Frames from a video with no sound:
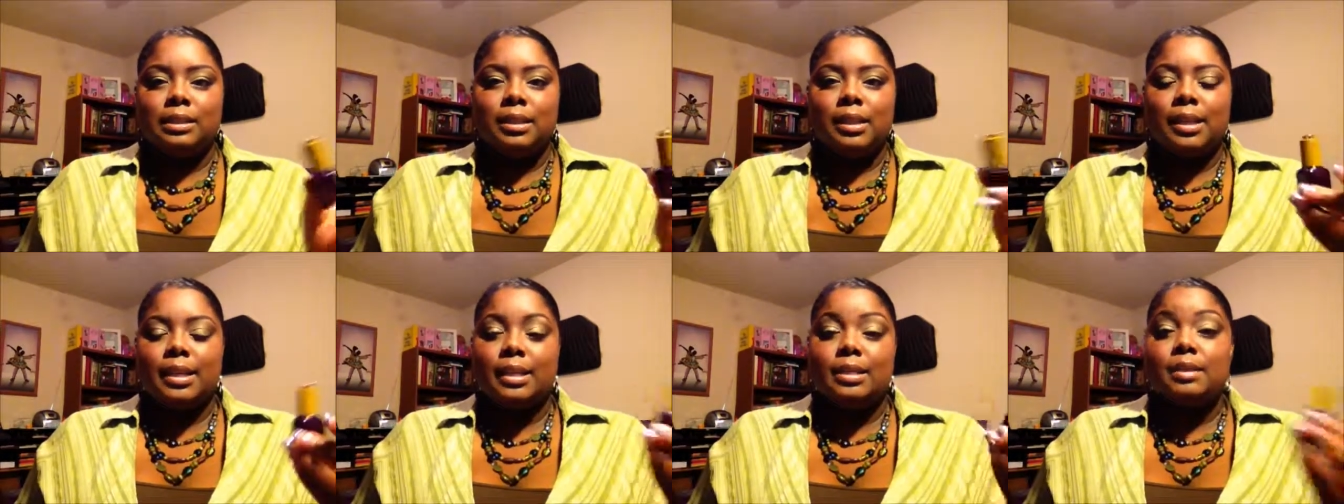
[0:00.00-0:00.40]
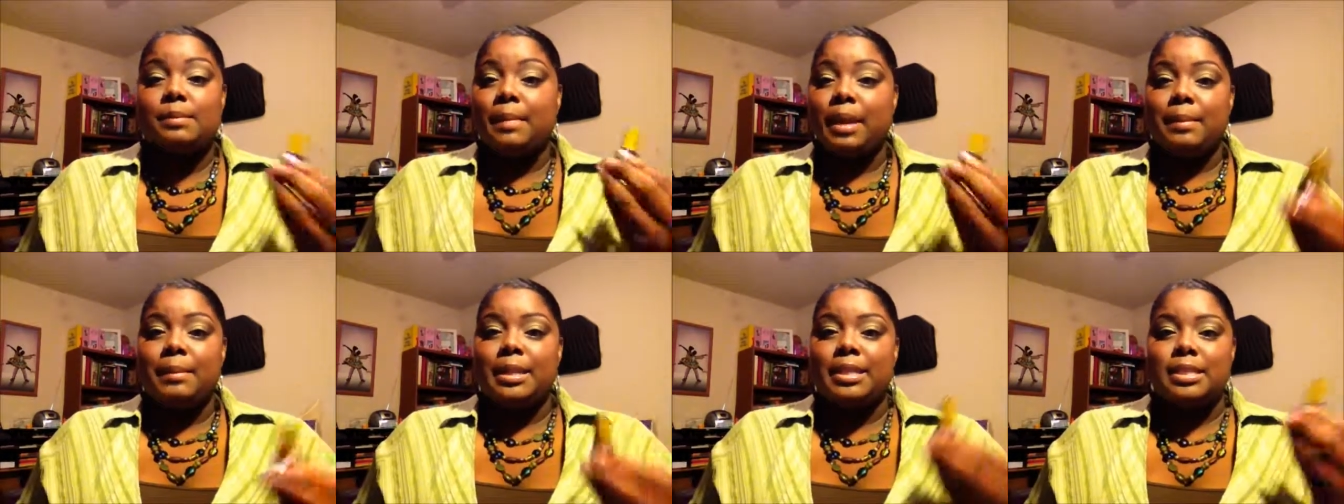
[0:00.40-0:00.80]
it doesn't
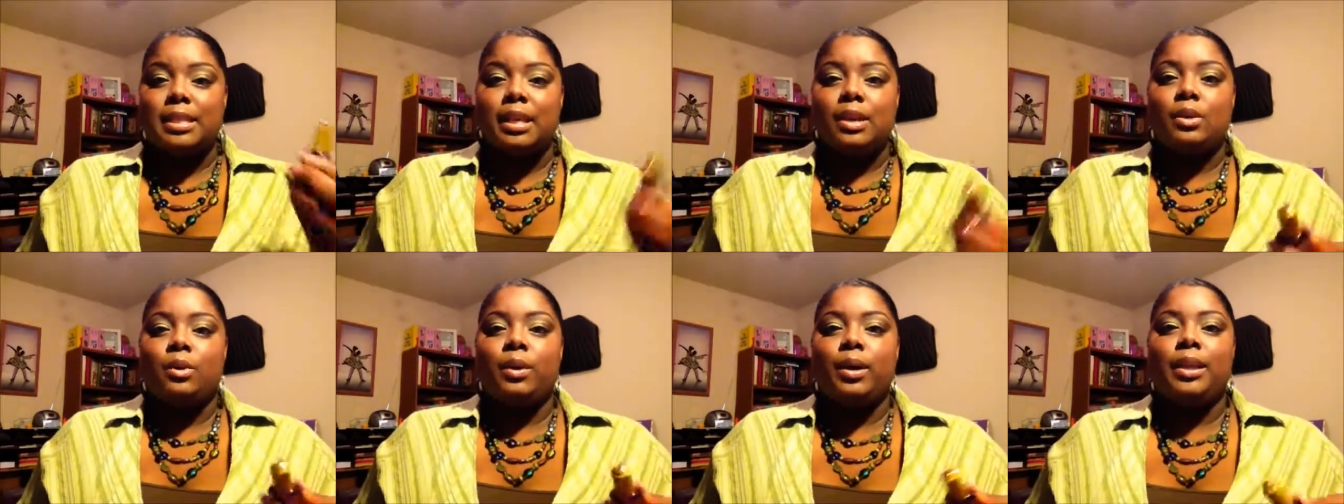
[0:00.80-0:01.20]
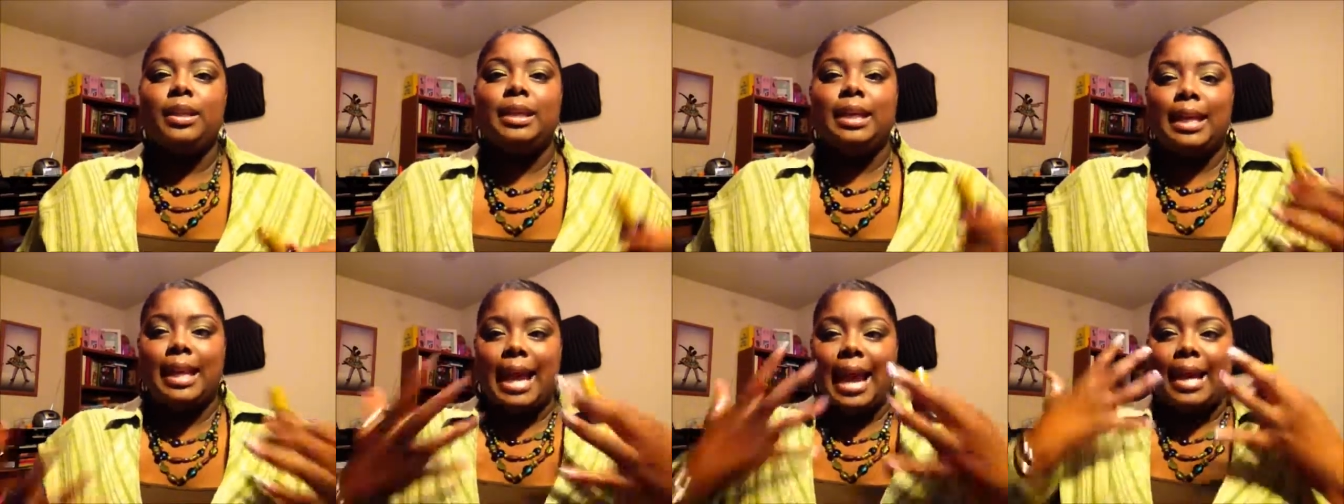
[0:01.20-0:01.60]
make my skin
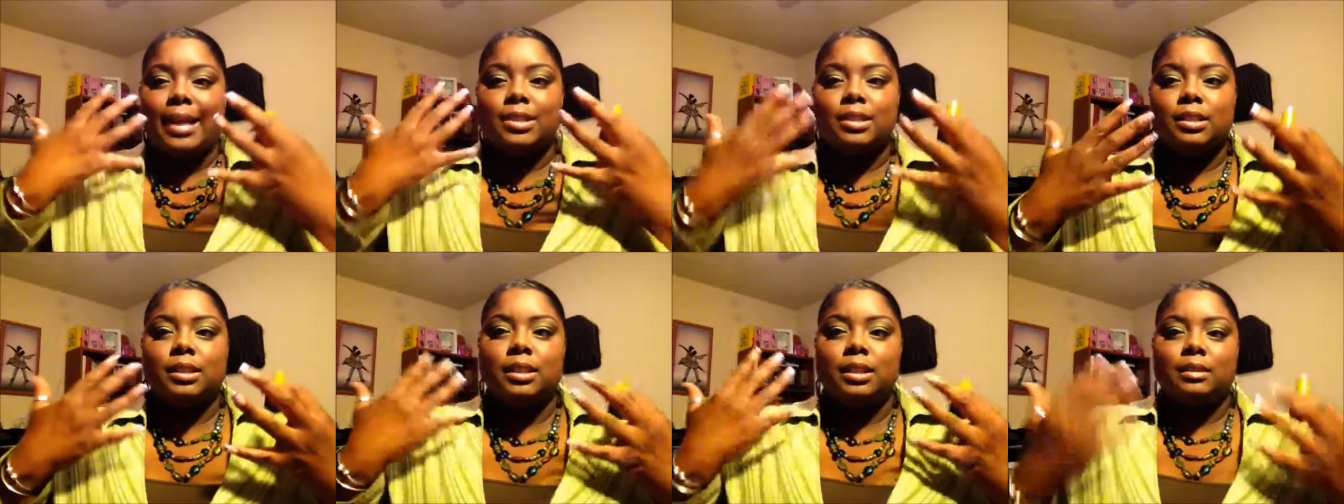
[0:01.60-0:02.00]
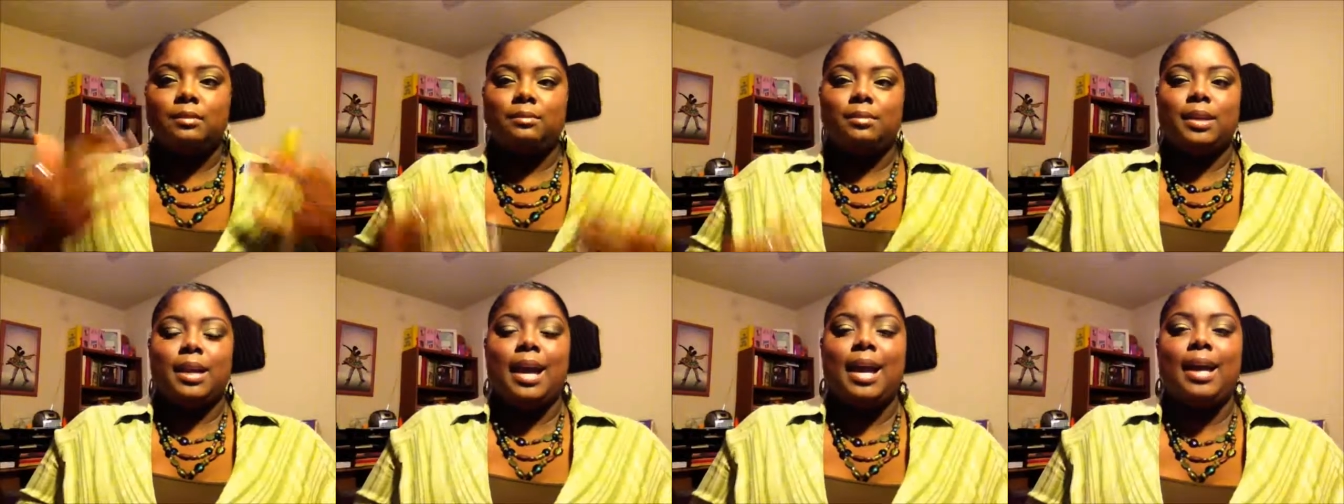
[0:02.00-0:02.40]
oily. It actually
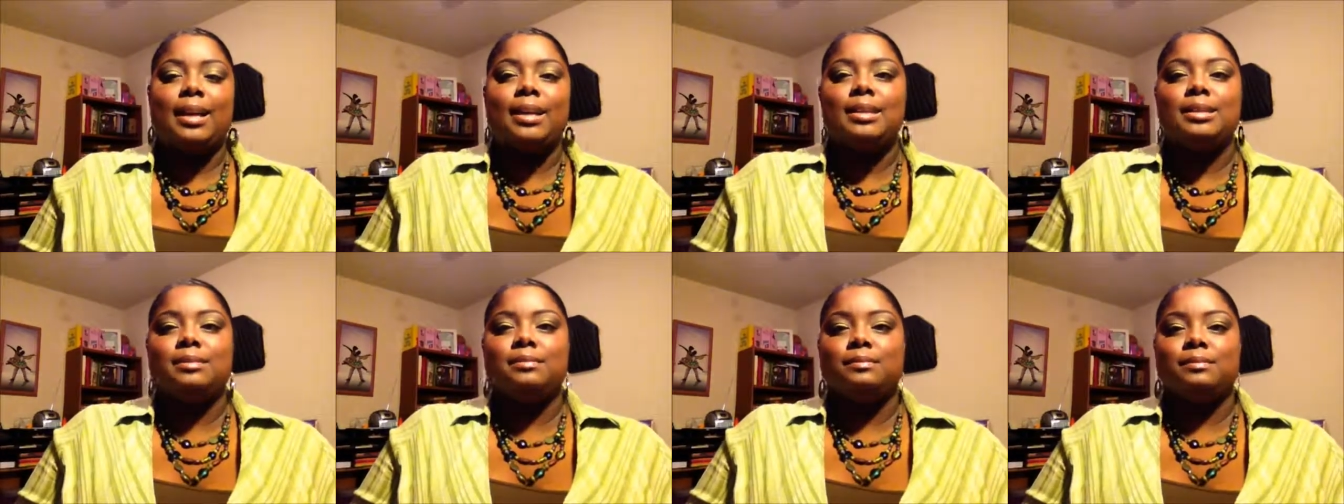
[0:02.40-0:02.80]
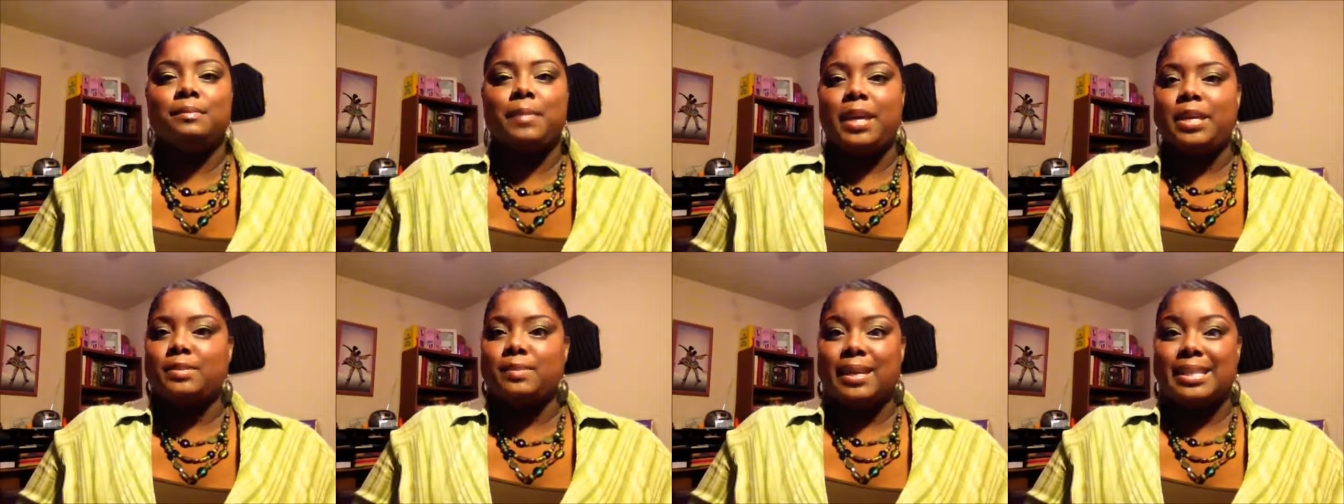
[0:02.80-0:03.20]
kind of
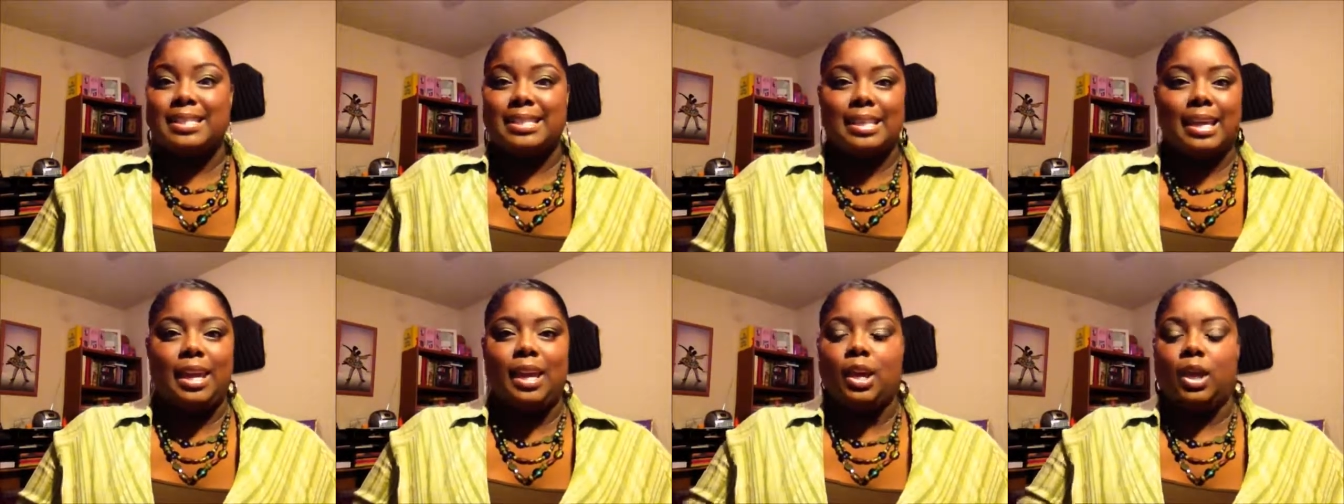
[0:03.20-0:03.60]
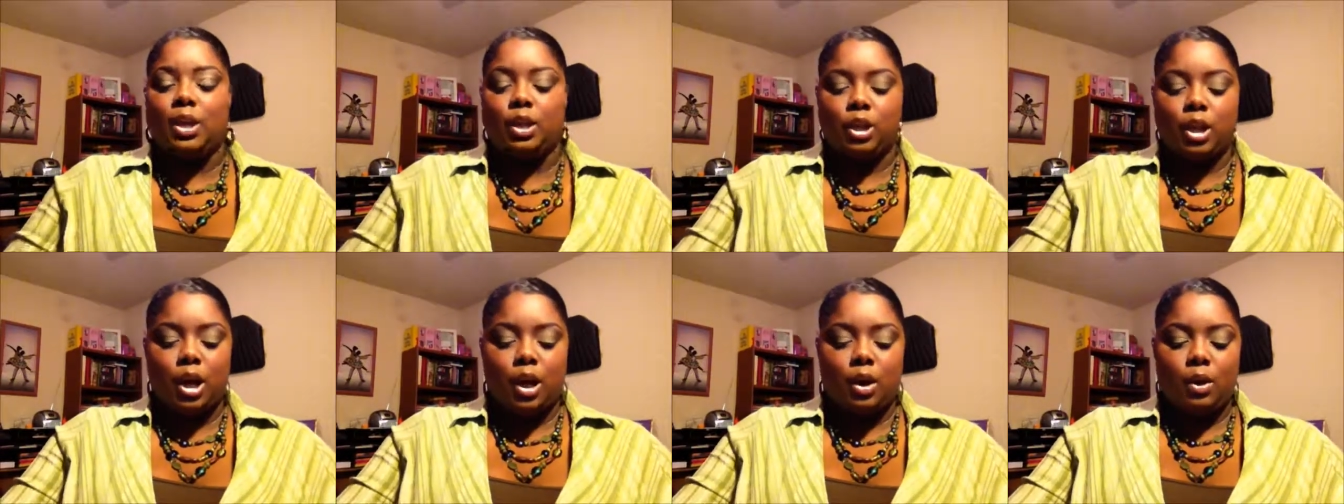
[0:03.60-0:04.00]
makes my skin
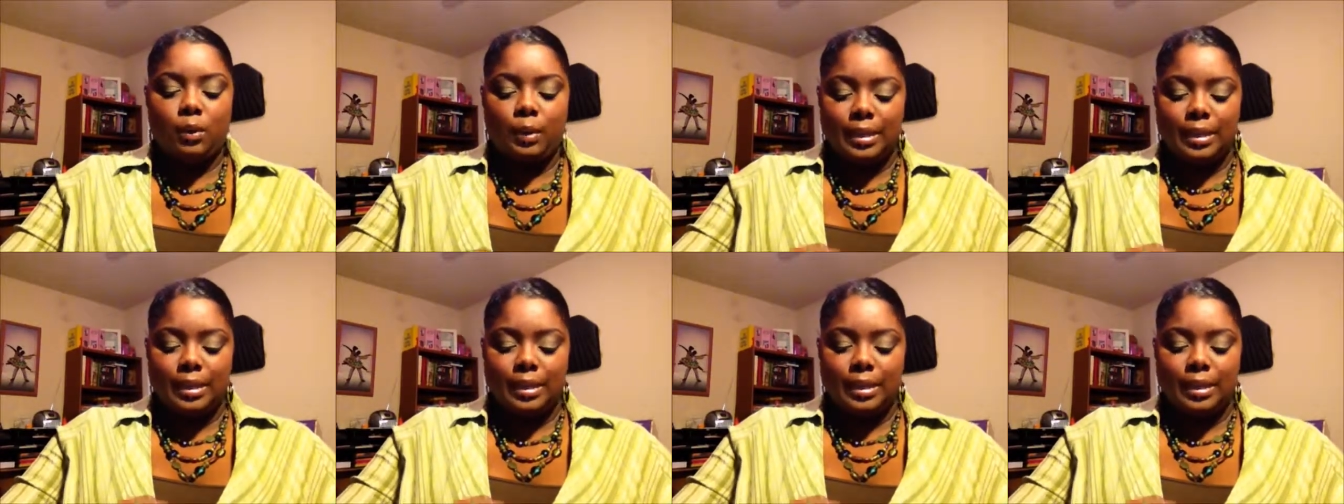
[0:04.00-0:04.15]
glow.